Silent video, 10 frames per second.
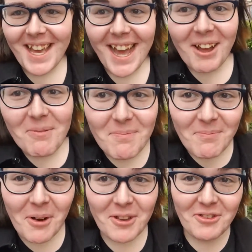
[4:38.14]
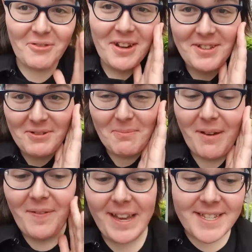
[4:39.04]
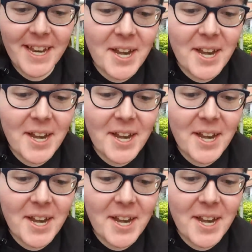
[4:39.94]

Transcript: I got moisturiser on my face, and I